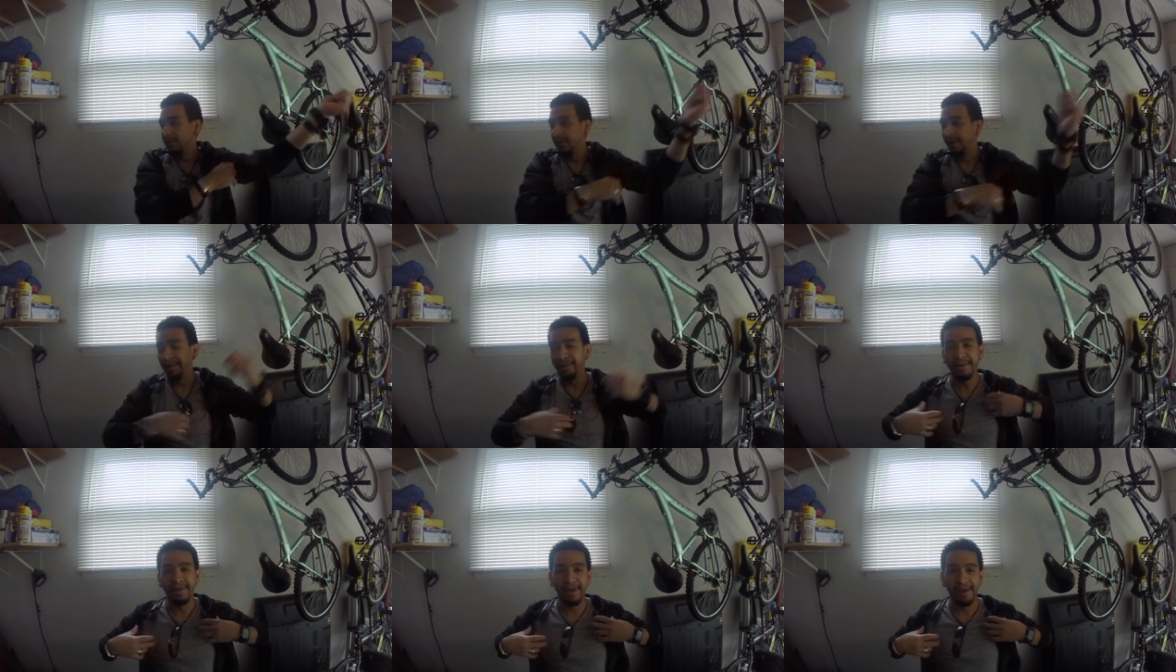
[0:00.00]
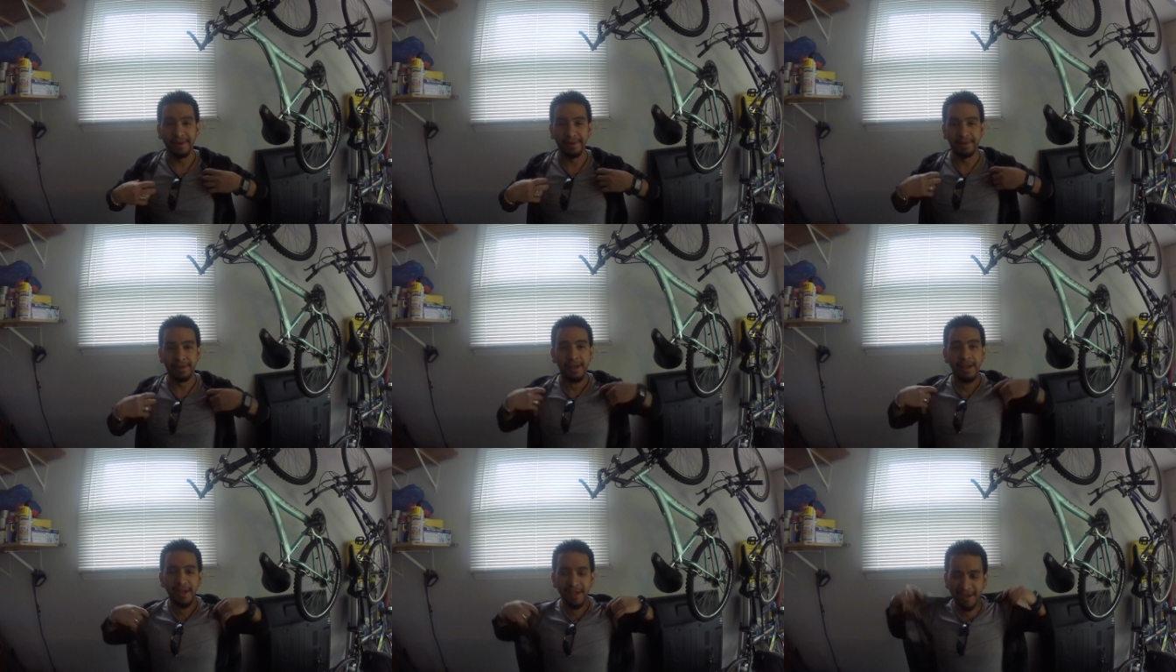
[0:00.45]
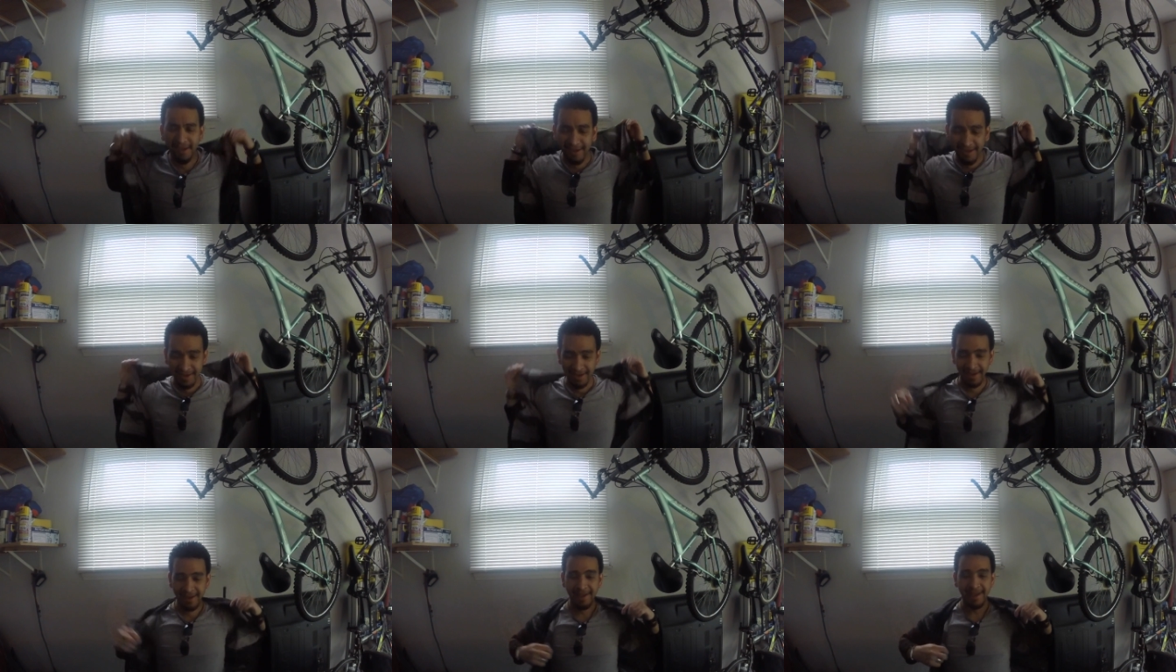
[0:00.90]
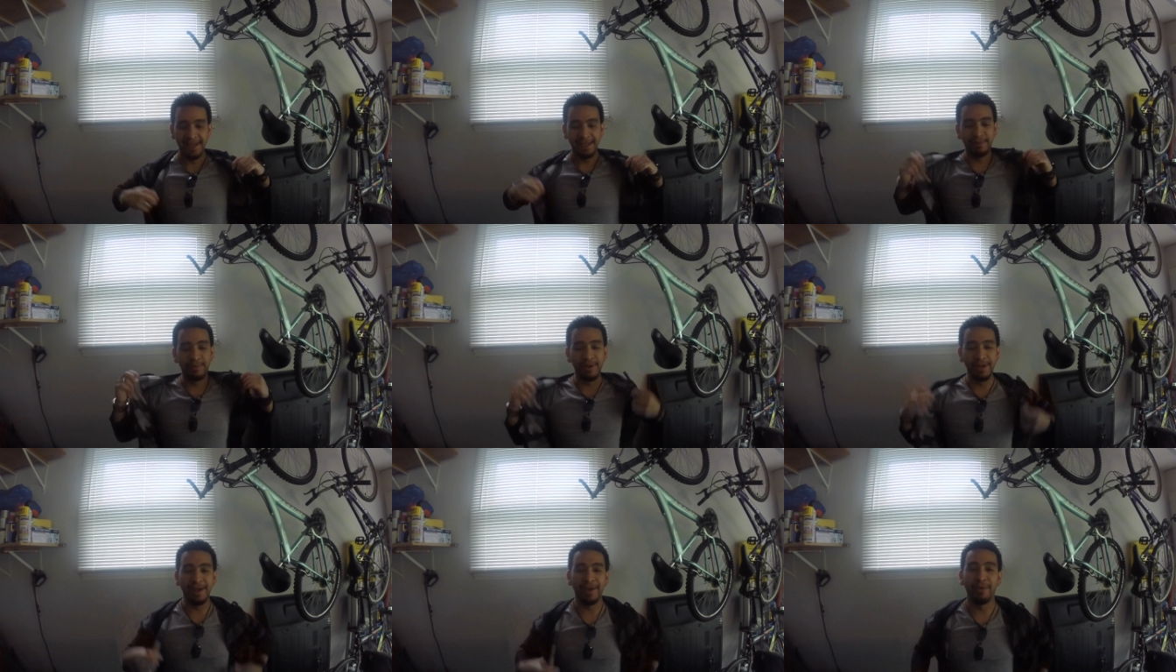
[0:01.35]
I don't get it. That's
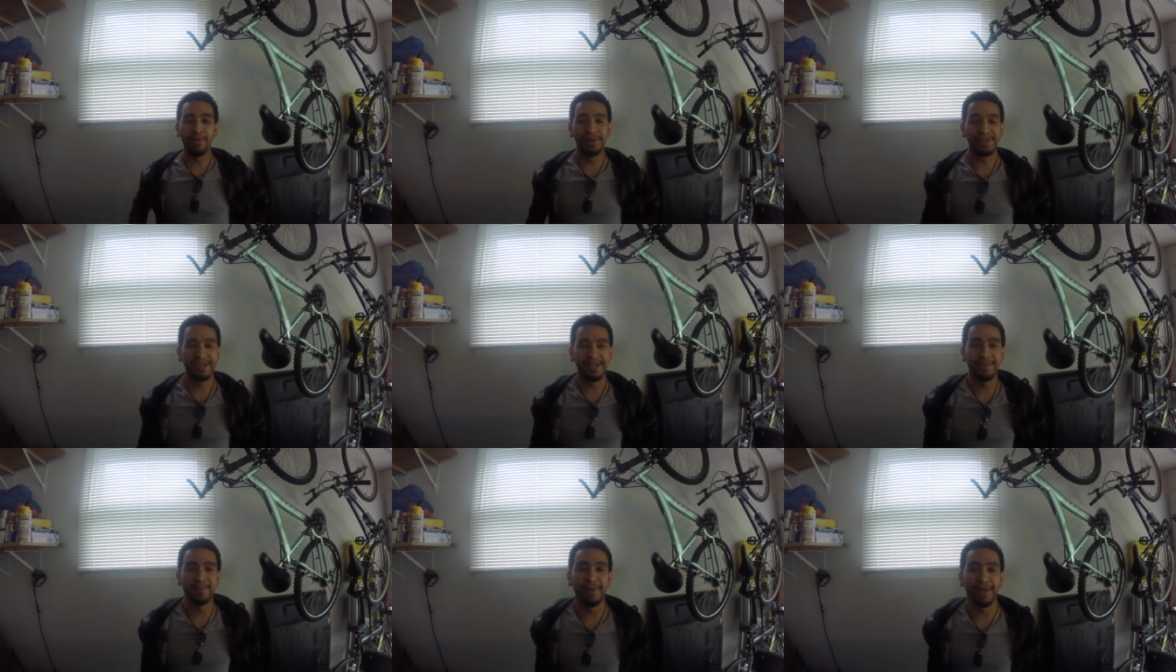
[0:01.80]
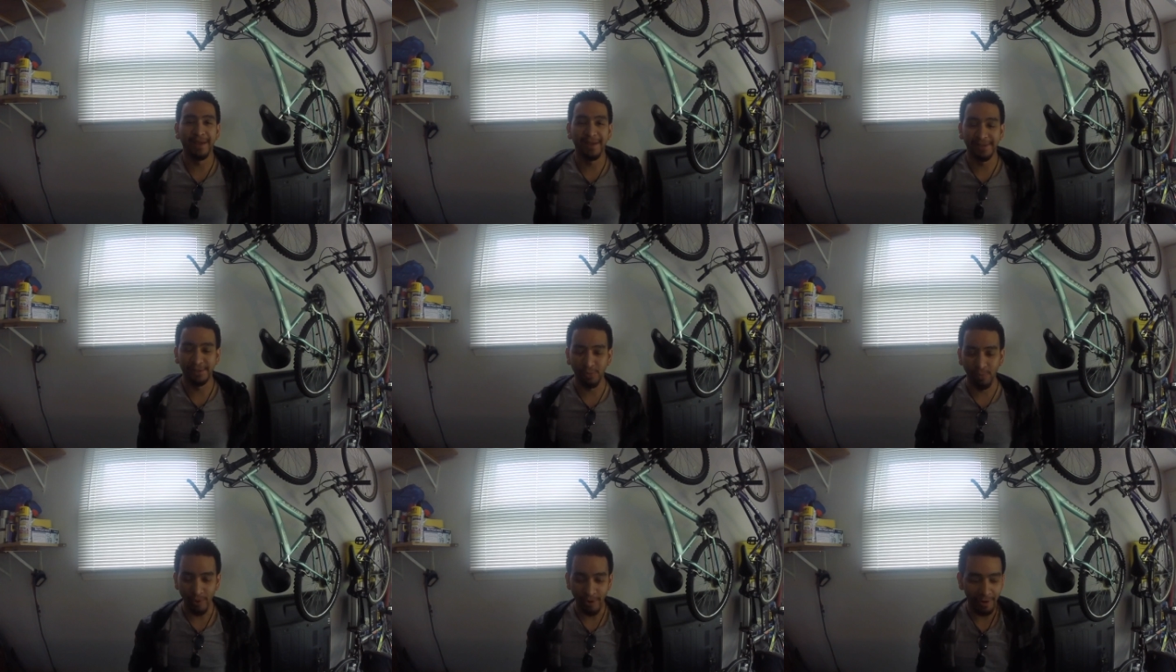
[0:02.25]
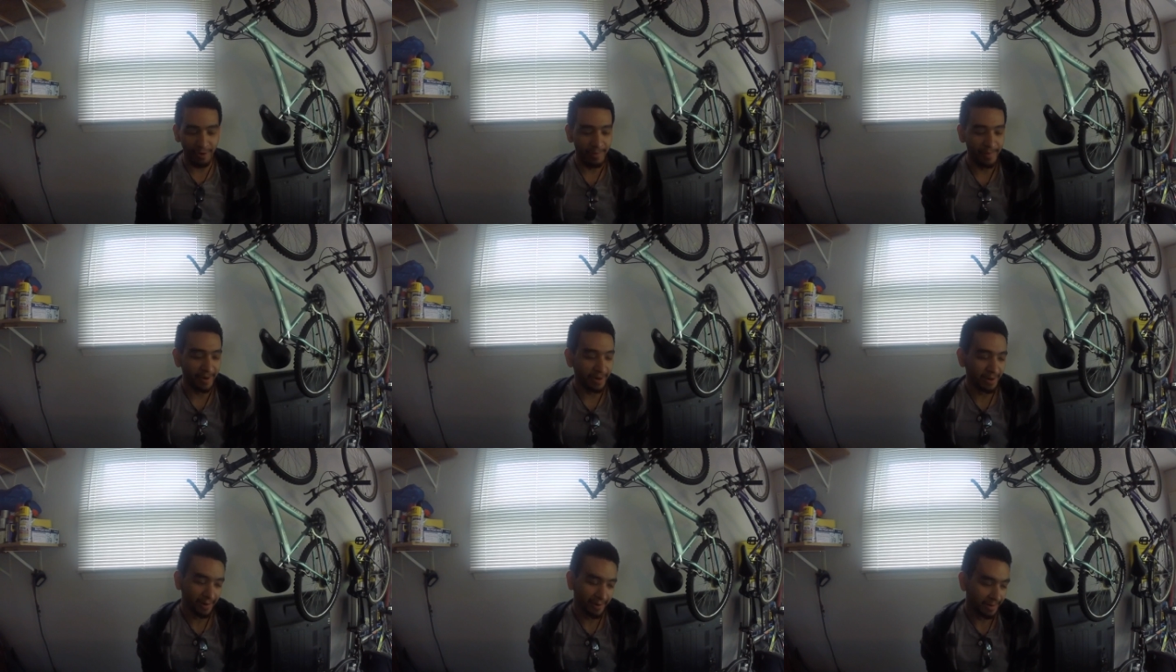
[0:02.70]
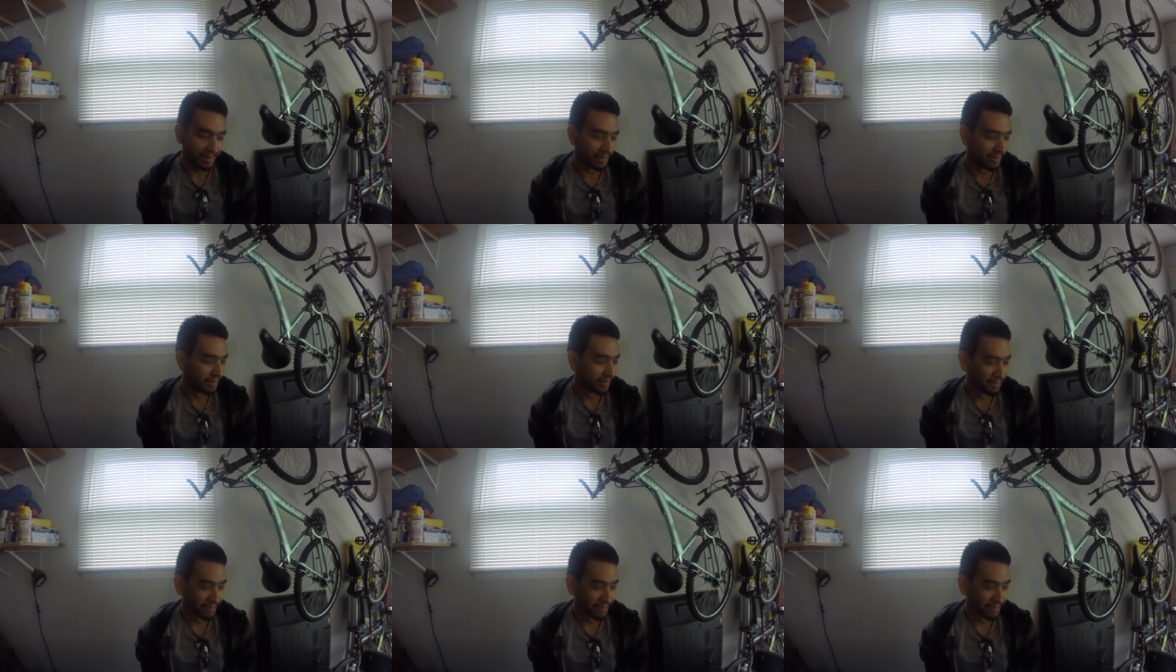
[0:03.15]
why I always keep like a sweater in my car,